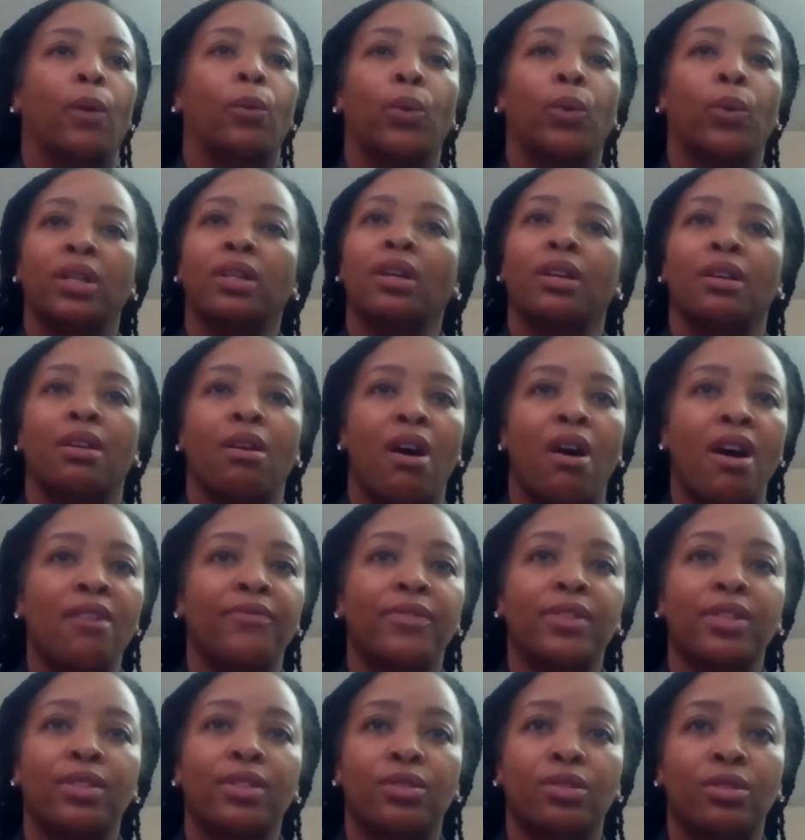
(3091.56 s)
When an
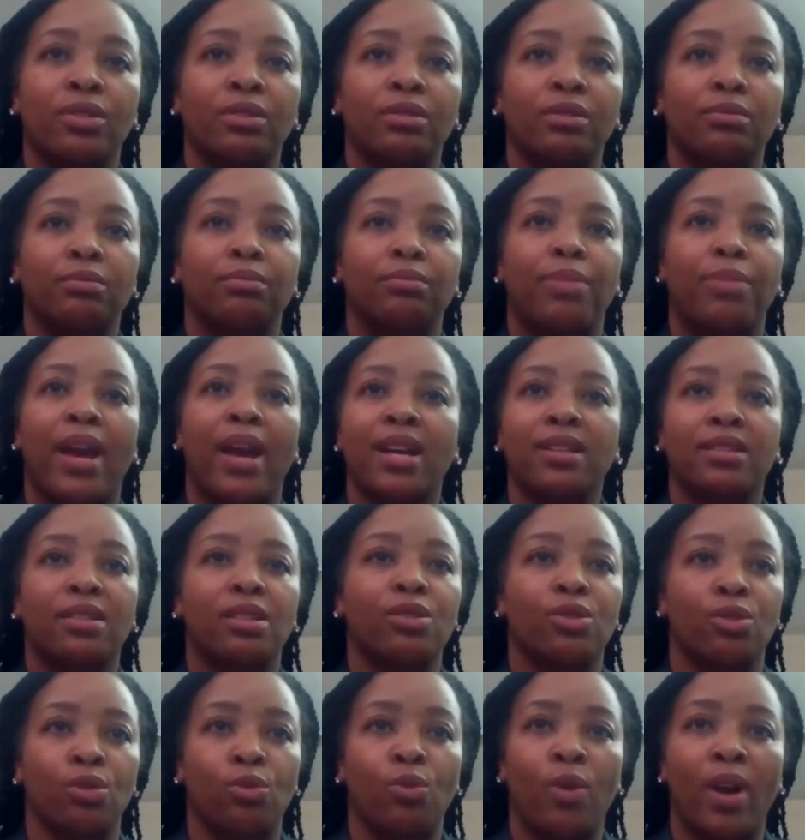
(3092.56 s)
officer
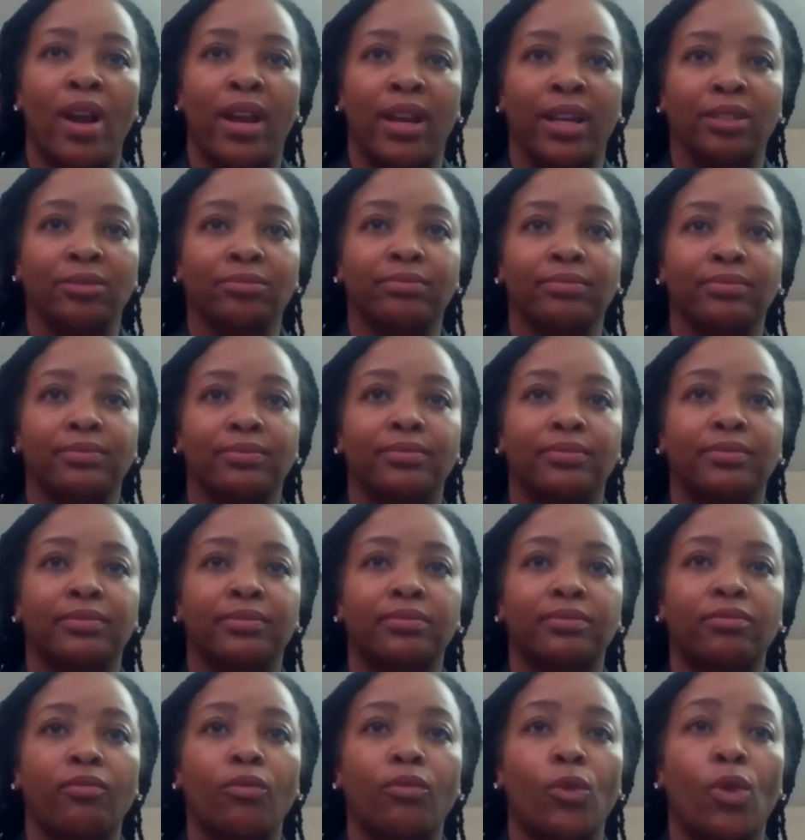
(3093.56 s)
passes away
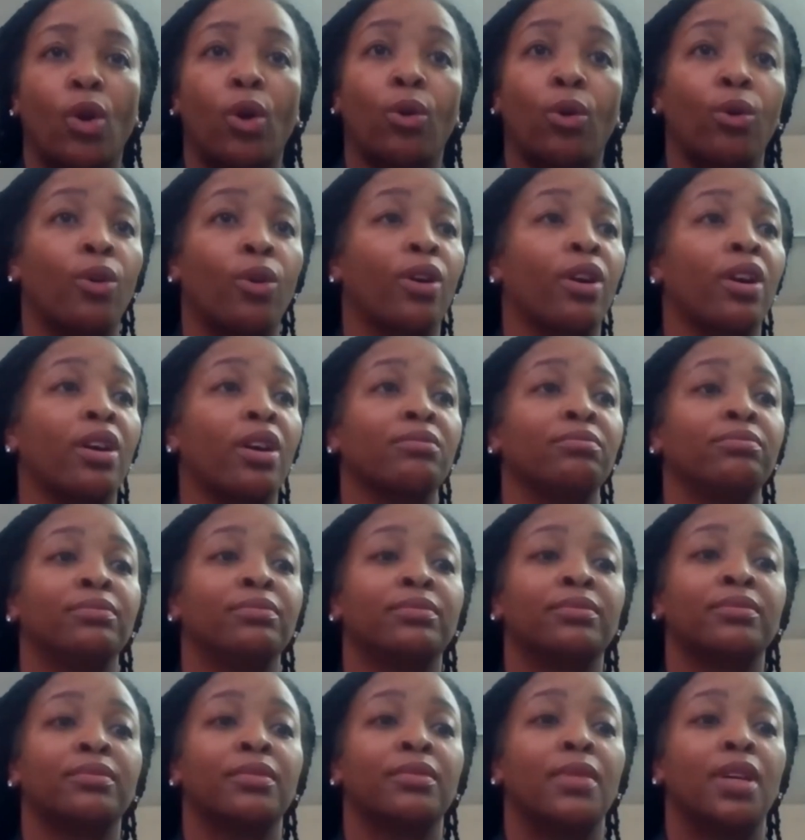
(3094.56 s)
or
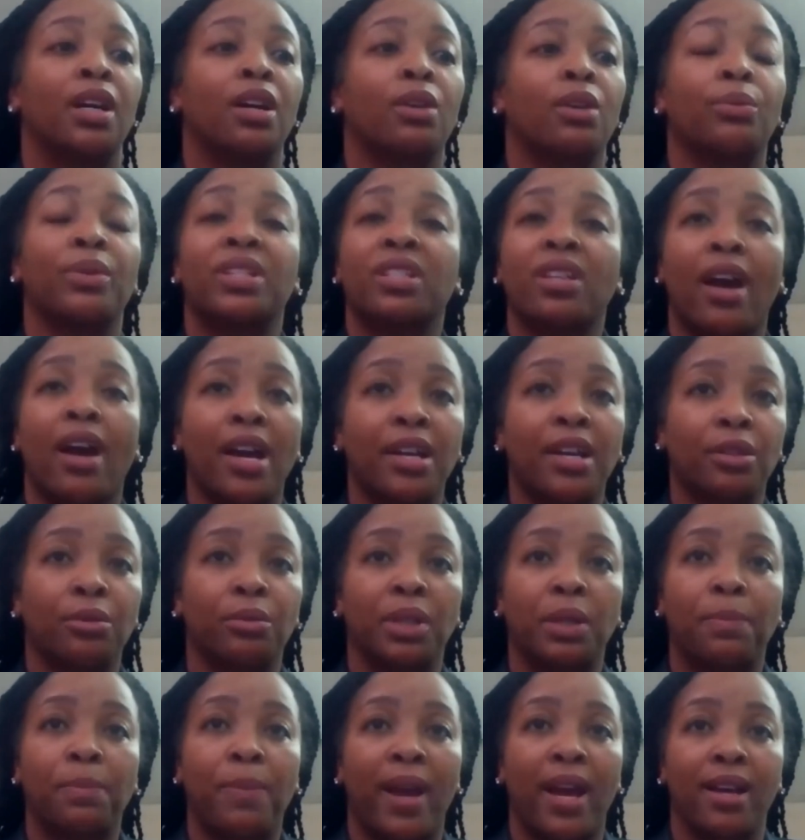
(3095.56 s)
a
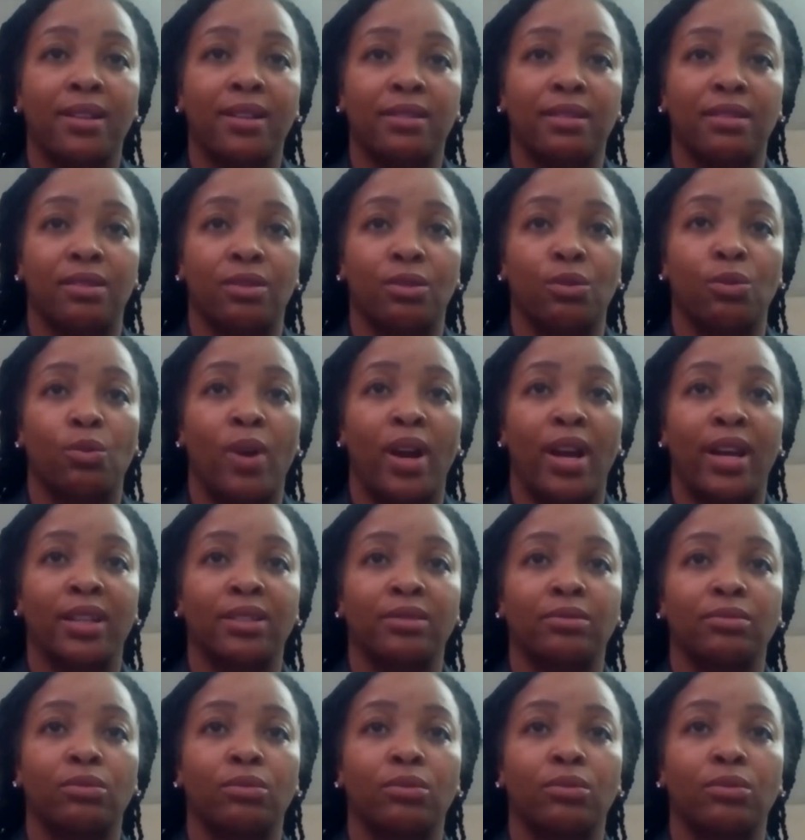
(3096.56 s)
retiree passes
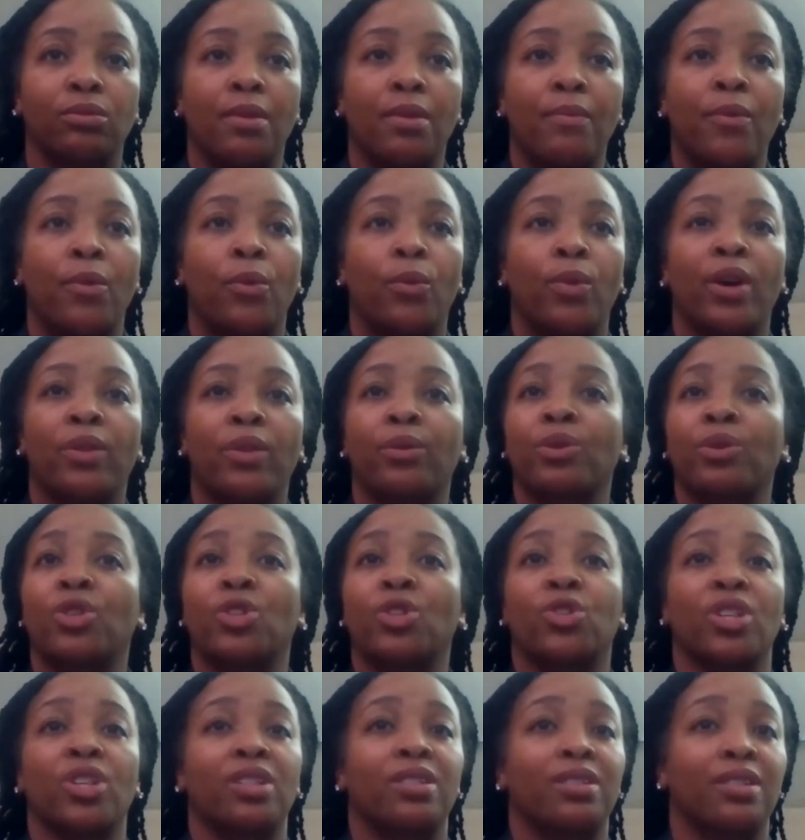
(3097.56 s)
away, whether
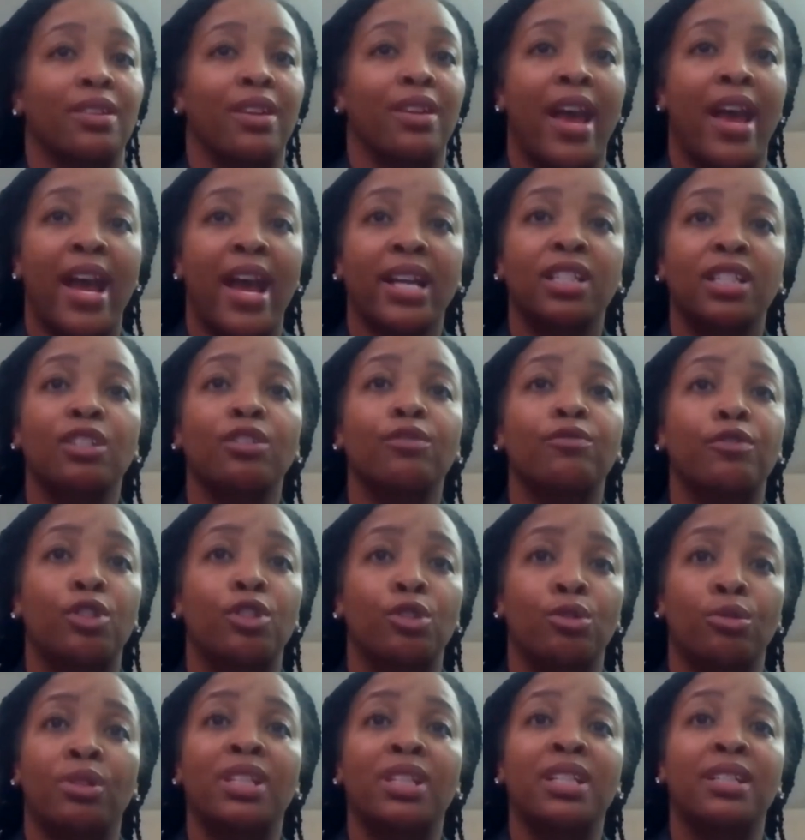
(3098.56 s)
it's just an active
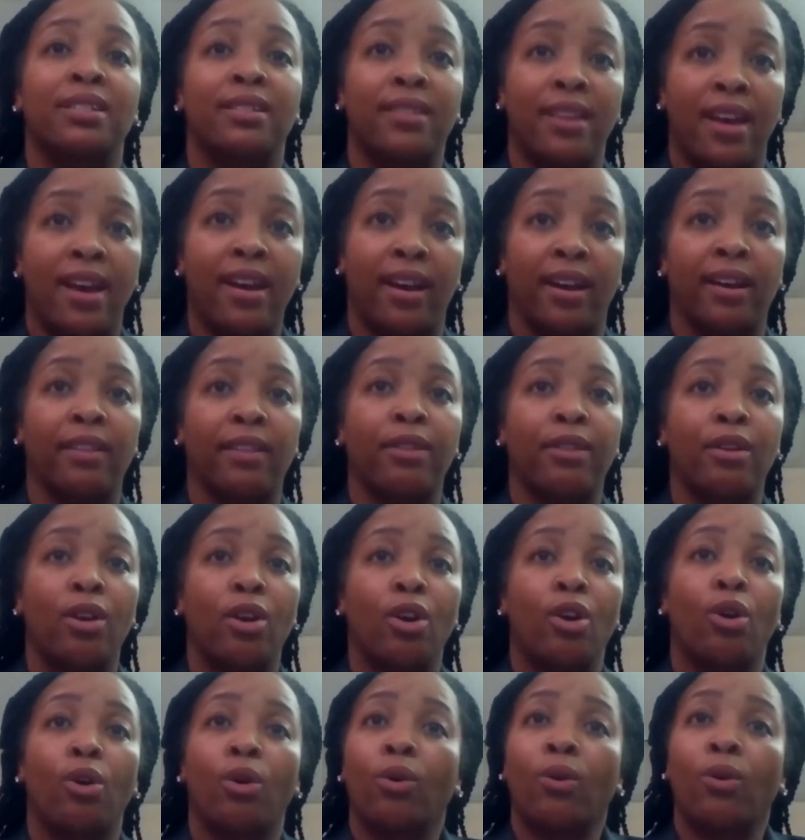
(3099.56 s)
duty death
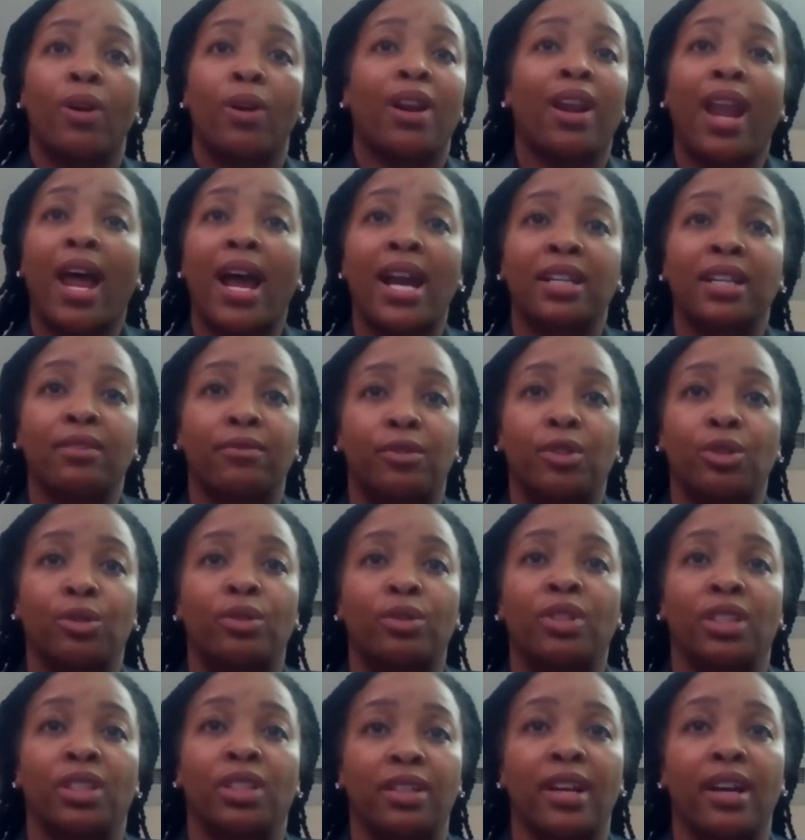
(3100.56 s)
or a line of
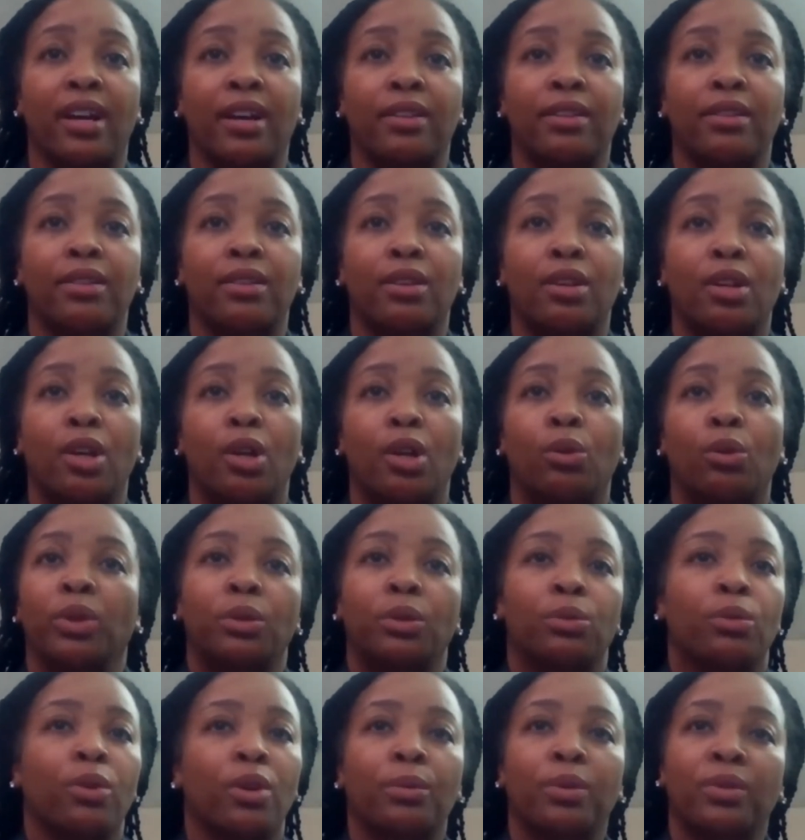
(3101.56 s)
duty death,
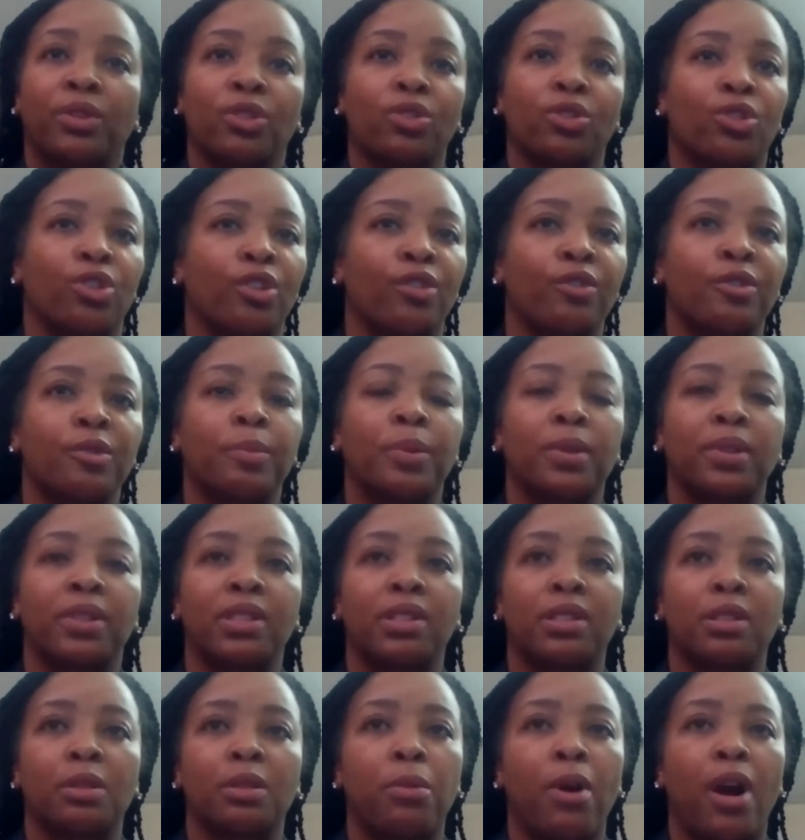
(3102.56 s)
we work with the Sheriff's
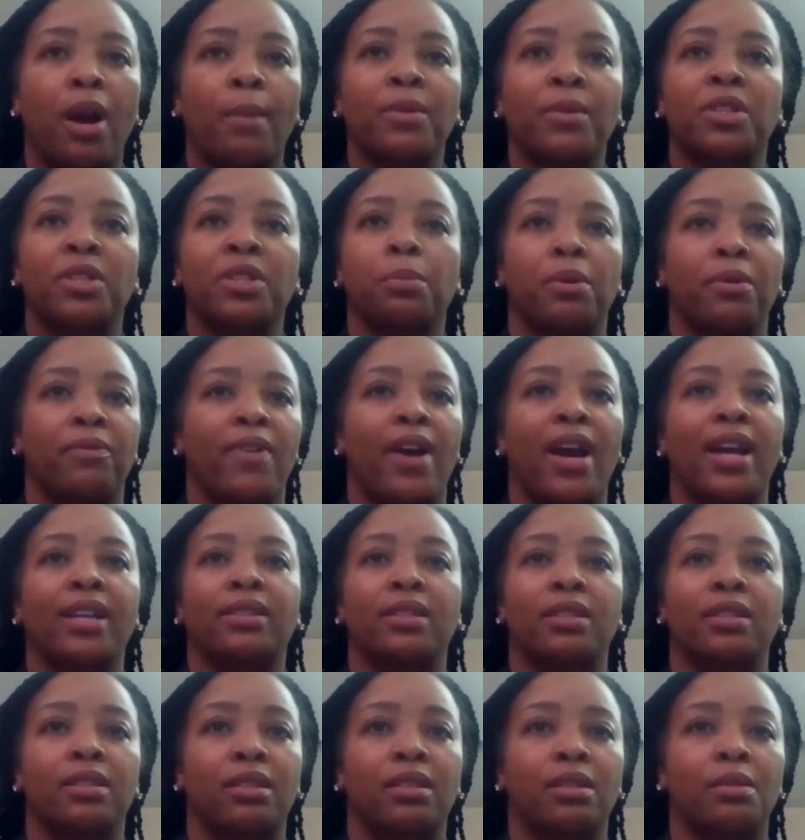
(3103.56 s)
Police Department to
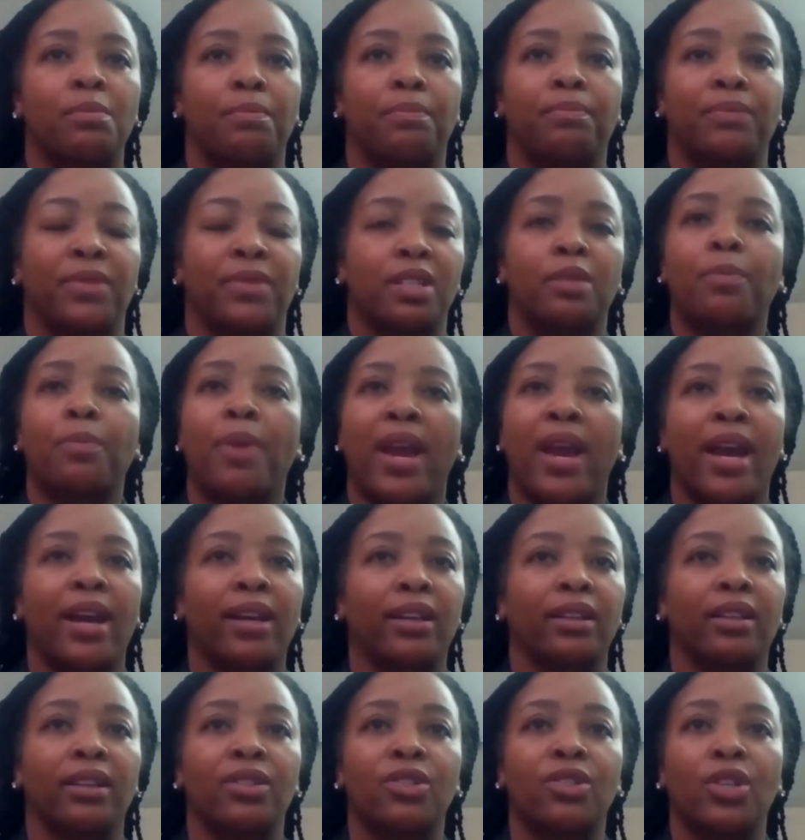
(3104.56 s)
provide this
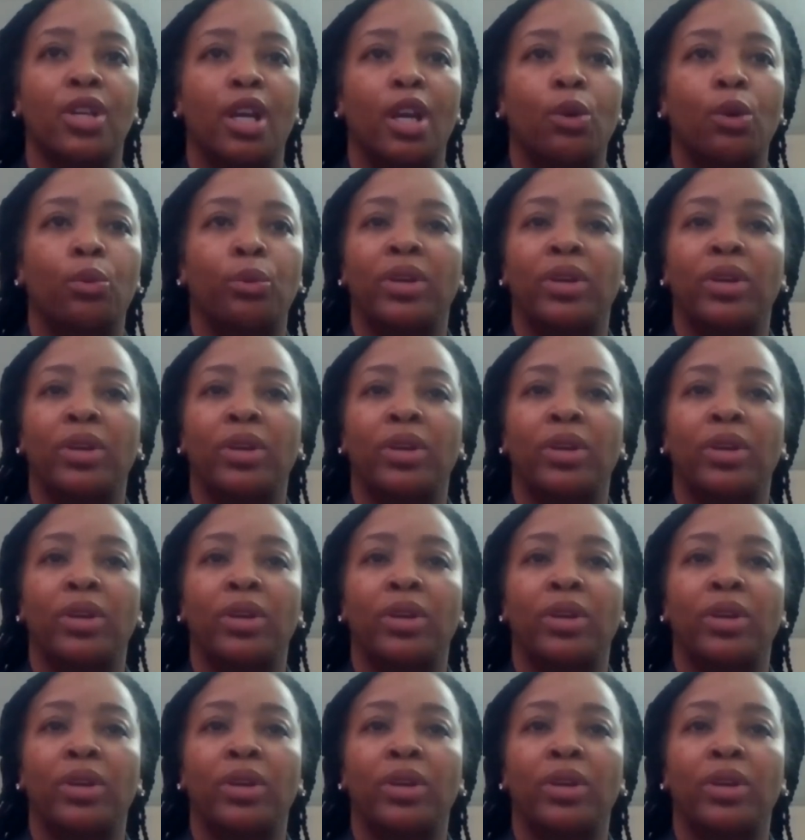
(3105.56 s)
package.